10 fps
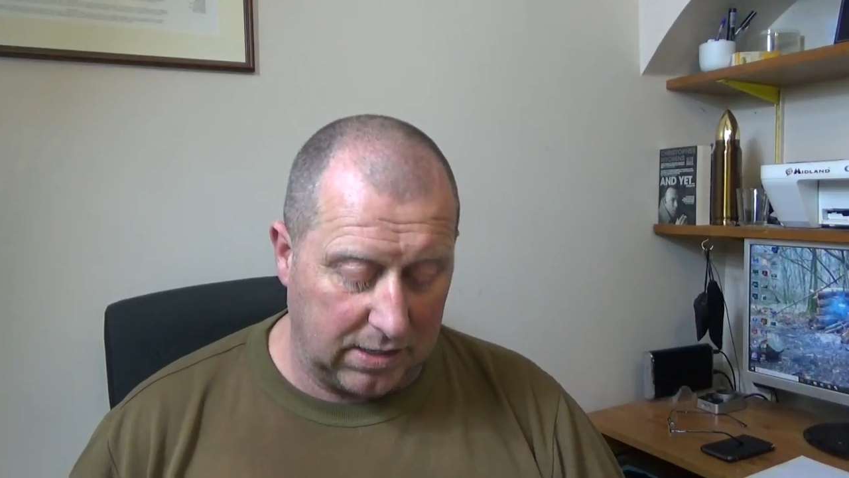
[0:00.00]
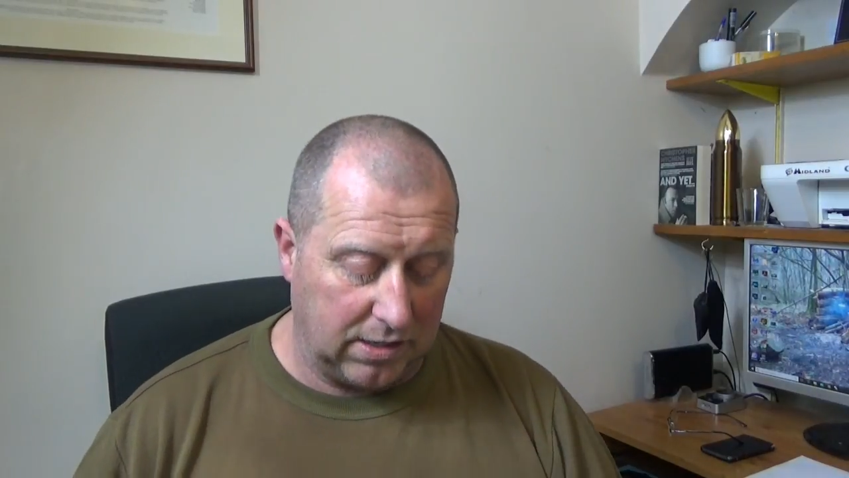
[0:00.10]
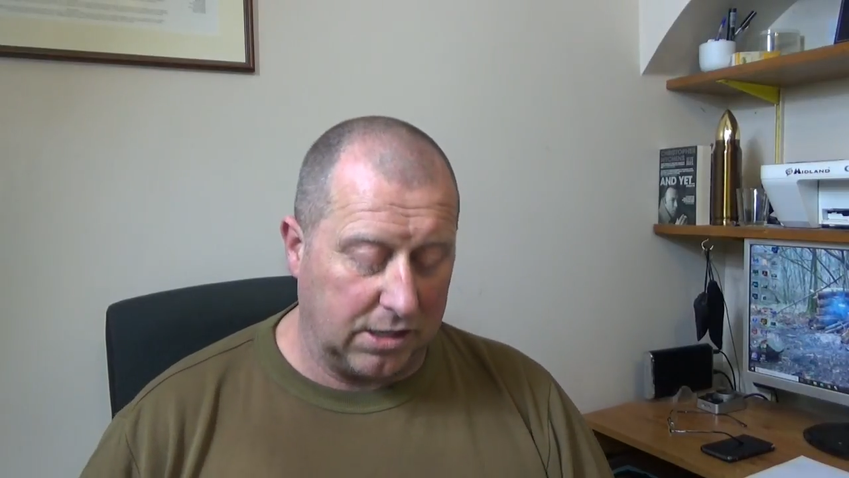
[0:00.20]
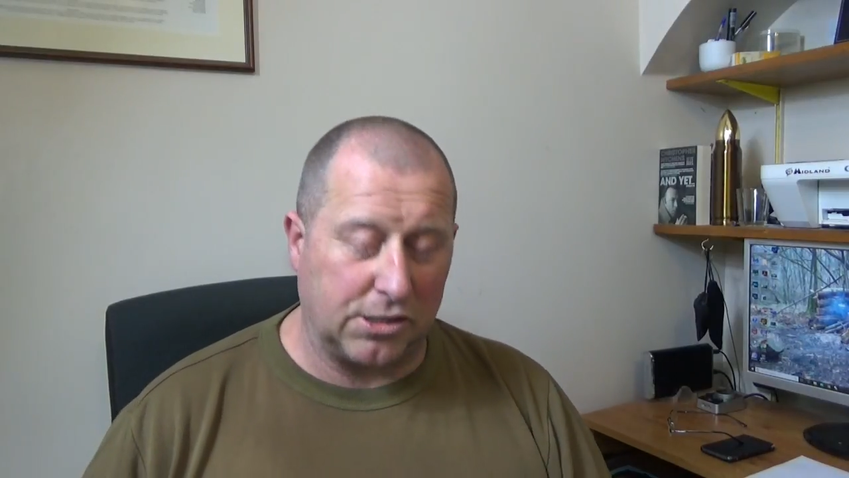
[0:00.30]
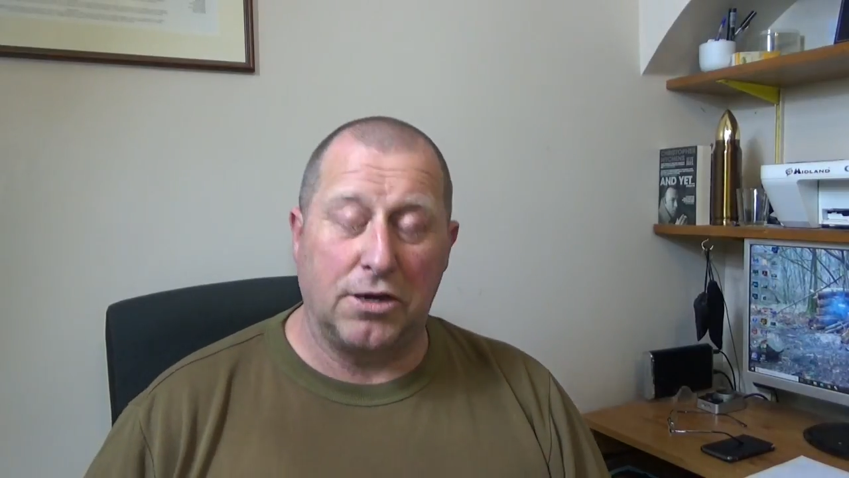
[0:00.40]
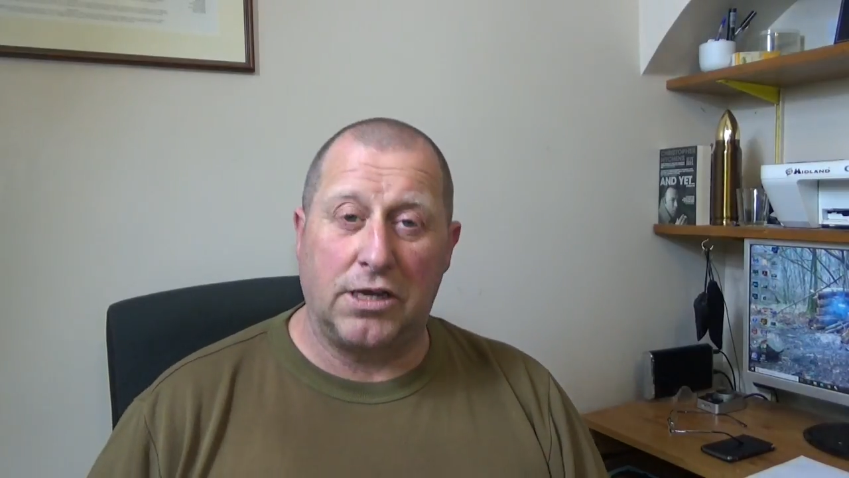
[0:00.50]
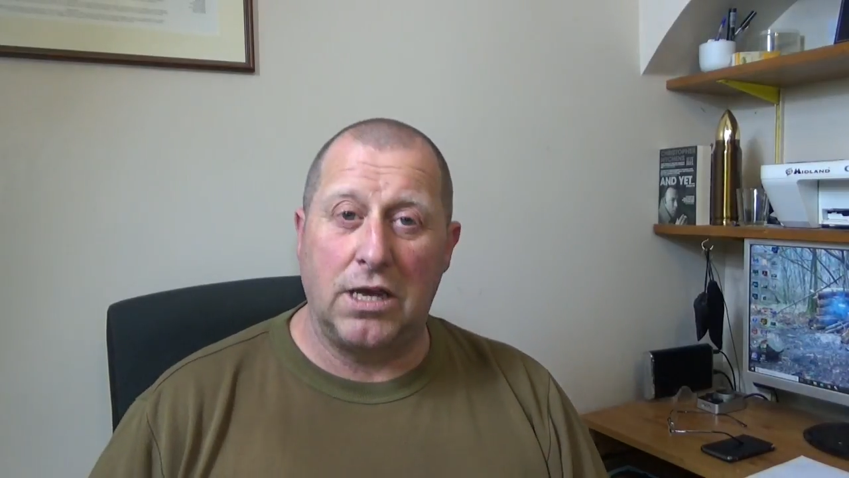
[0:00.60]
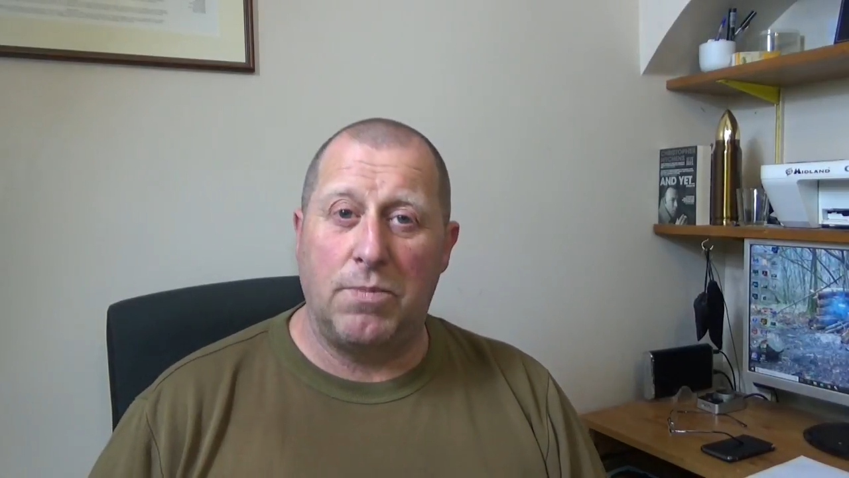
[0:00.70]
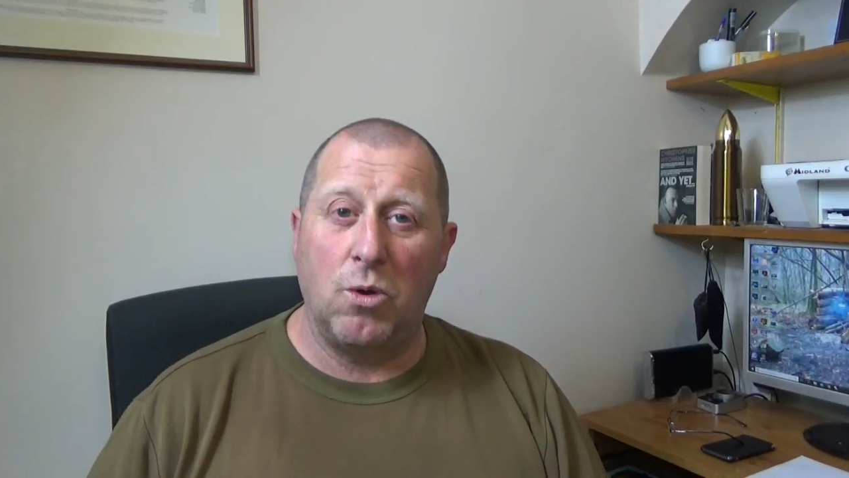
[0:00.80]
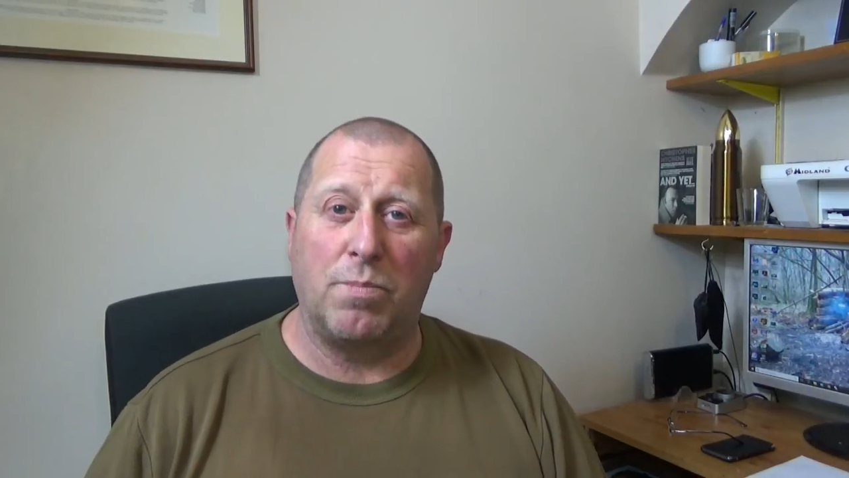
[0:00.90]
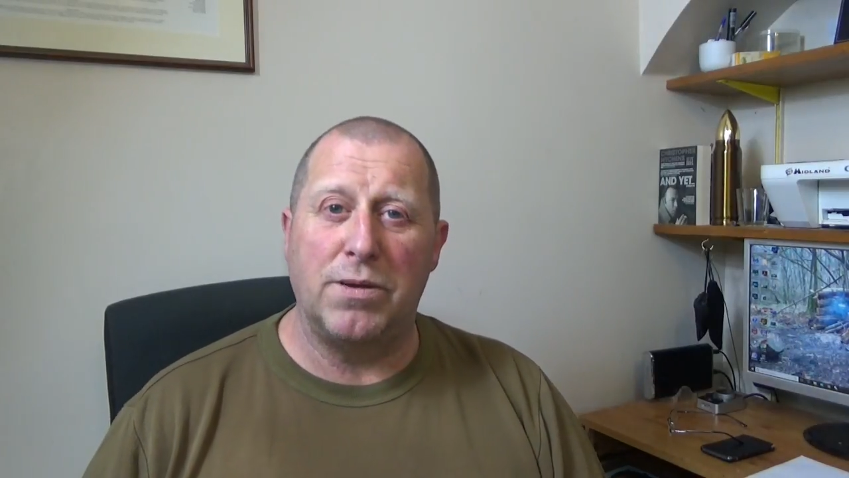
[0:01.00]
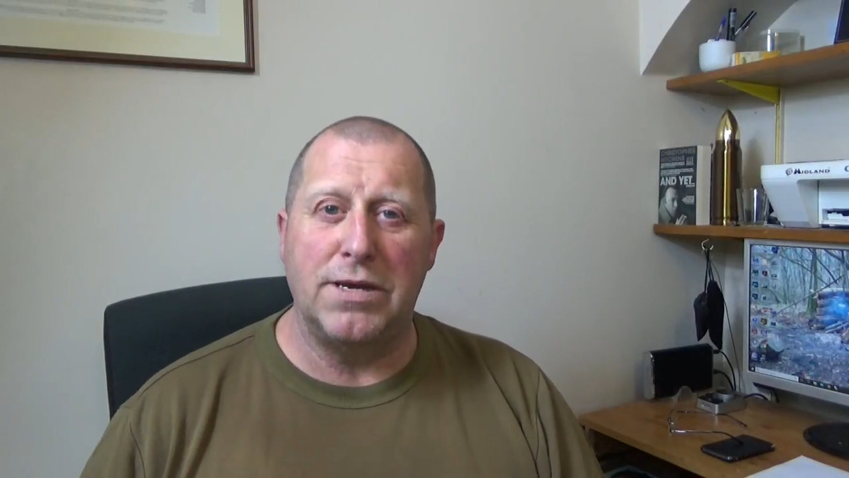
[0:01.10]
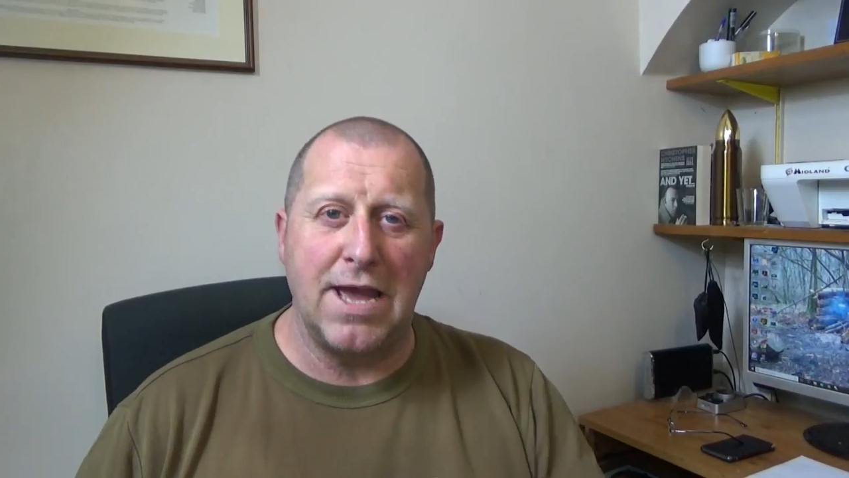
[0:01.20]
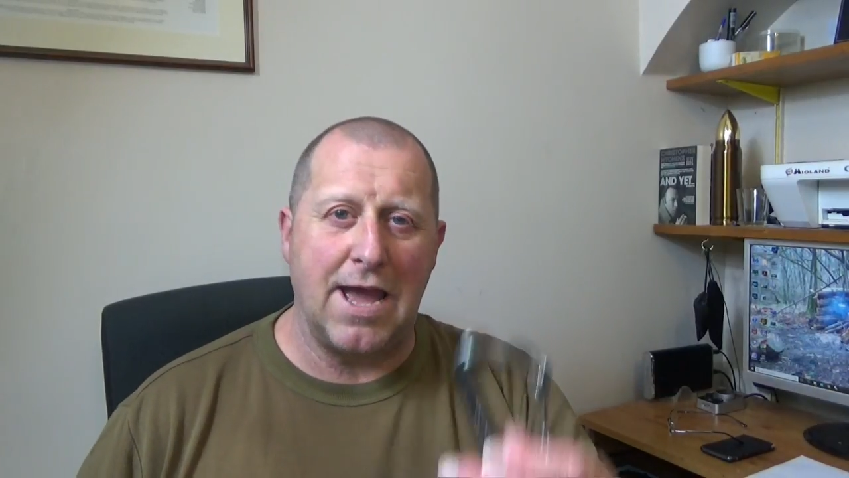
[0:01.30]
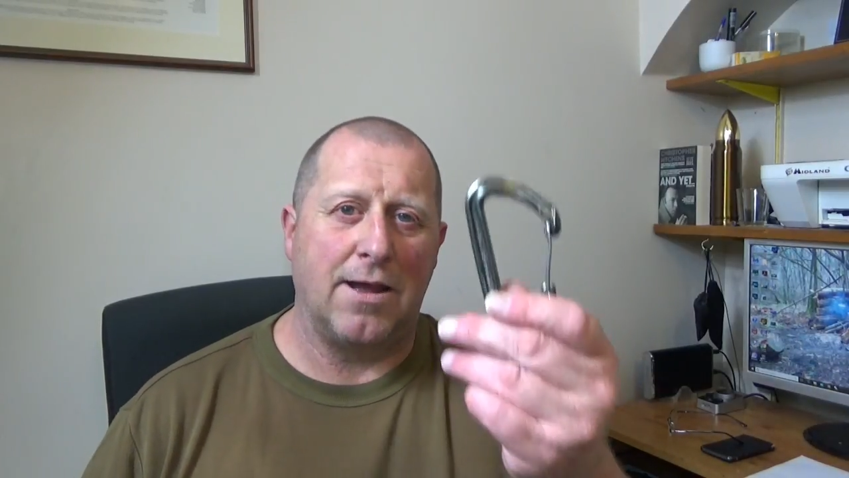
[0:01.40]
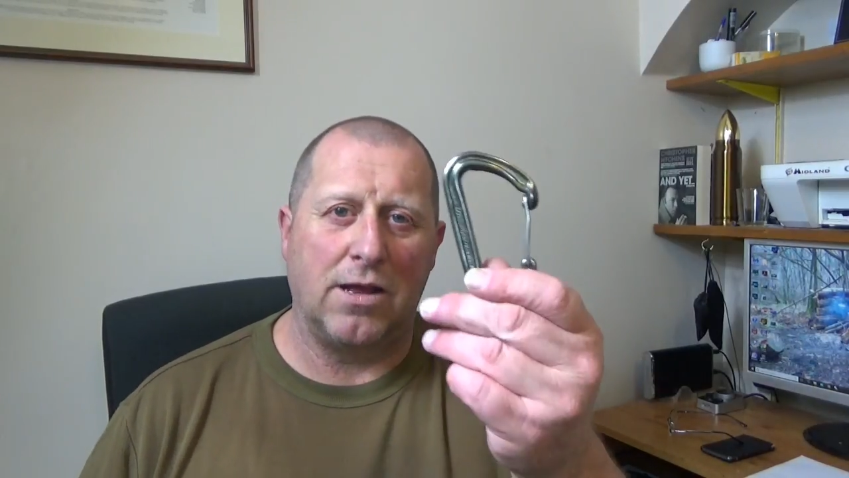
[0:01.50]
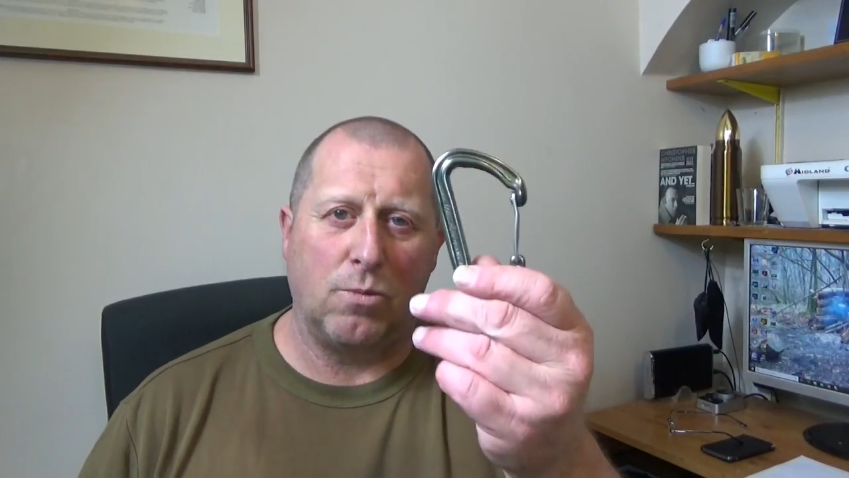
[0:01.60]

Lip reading: that's going to keep you up in the air.